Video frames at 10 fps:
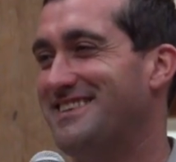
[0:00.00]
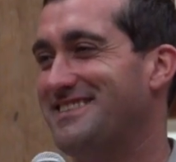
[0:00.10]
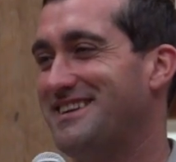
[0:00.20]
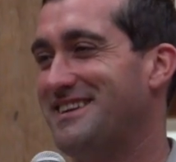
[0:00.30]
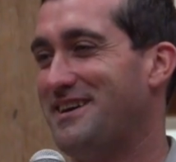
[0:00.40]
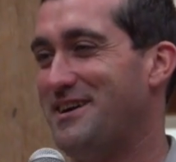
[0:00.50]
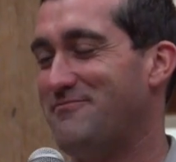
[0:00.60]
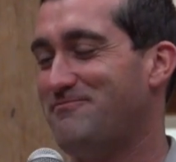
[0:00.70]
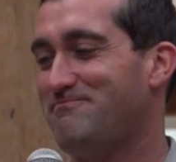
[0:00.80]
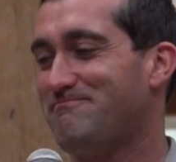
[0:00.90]
The,
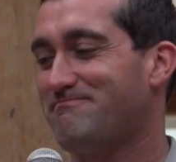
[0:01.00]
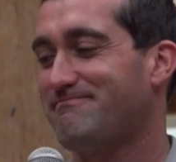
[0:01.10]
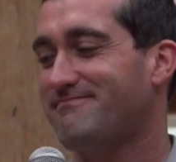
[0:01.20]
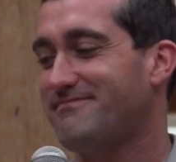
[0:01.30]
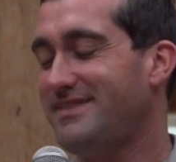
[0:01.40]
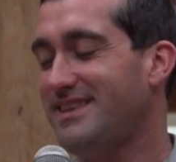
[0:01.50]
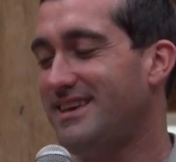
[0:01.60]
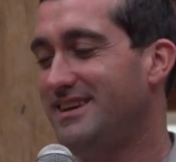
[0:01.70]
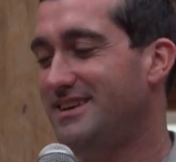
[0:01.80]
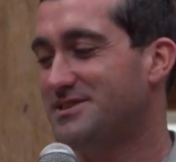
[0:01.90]
um,
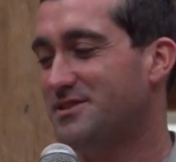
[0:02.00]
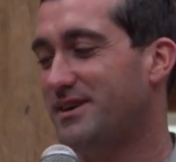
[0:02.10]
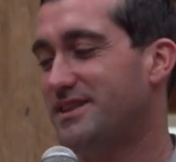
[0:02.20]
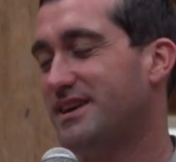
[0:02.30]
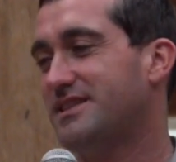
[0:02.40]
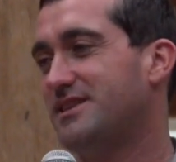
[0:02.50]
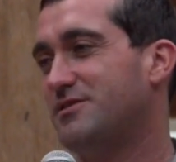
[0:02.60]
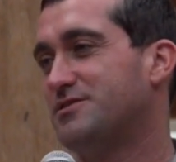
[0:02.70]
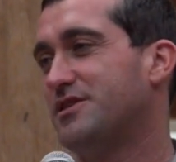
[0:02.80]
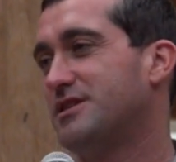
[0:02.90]
so I think that
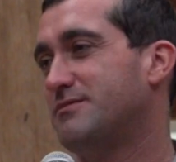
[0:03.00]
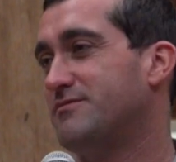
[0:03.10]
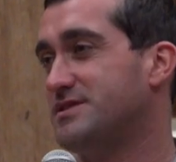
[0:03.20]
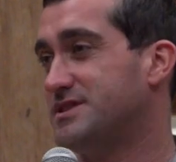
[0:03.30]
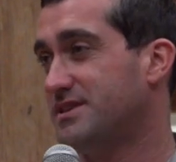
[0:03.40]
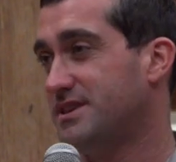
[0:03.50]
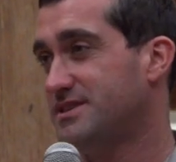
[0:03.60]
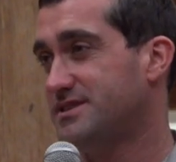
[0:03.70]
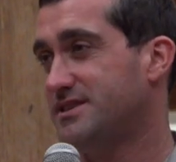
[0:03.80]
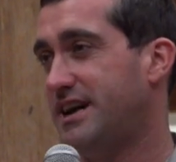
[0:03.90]
you're talking about
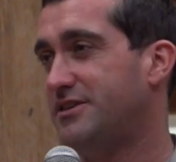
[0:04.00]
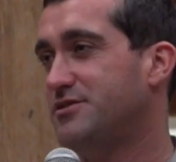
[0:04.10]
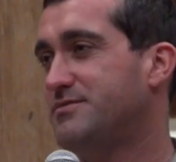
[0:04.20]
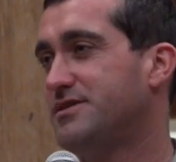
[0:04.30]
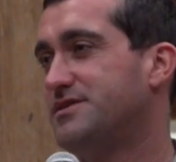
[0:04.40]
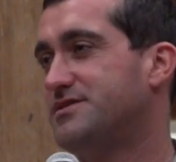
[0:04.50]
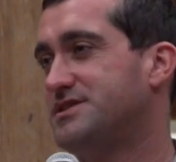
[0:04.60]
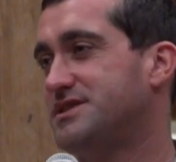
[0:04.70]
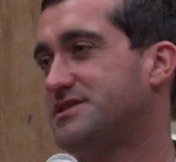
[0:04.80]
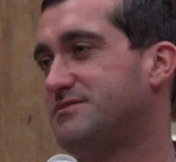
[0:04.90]
resilience. How do you build your
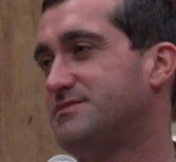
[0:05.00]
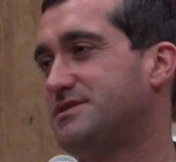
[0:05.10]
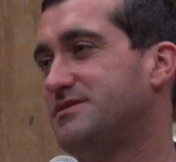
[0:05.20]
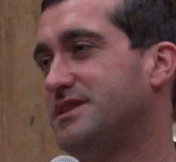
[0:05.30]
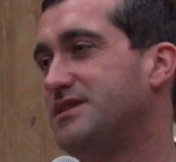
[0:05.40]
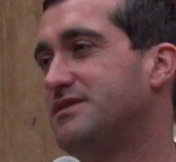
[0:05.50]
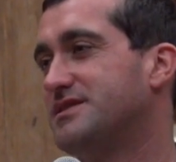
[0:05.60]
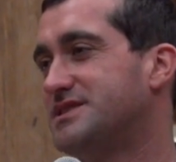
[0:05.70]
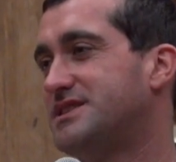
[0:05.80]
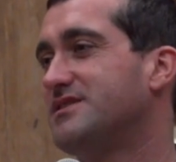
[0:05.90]
system so that you
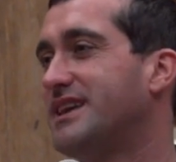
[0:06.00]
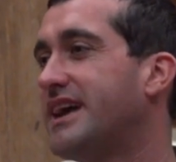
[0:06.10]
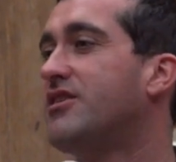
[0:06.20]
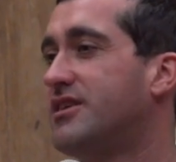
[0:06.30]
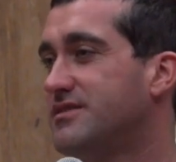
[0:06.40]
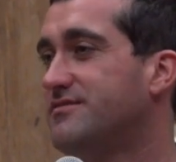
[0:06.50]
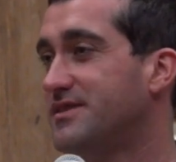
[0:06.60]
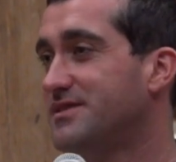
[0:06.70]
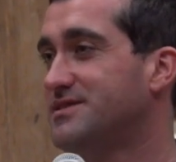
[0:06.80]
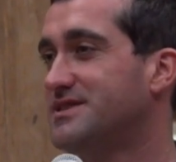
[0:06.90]
can still get onto
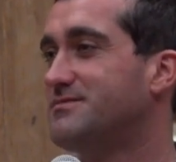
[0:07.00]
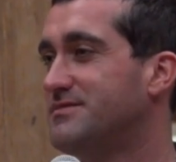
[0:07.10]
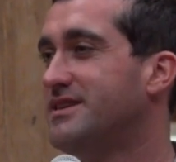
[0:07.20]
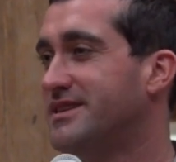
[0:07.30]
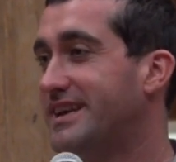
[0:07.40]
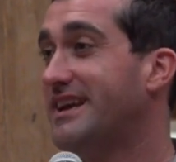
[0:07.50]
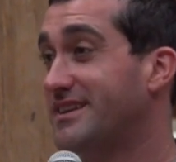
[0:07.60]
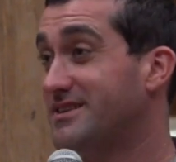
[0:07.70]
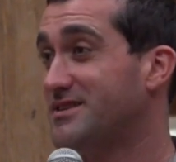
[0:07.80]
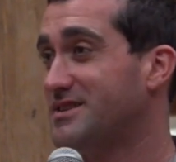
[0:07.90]
fields and get
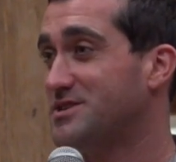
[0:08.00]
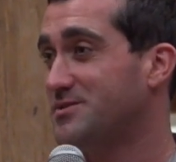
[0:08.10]
into the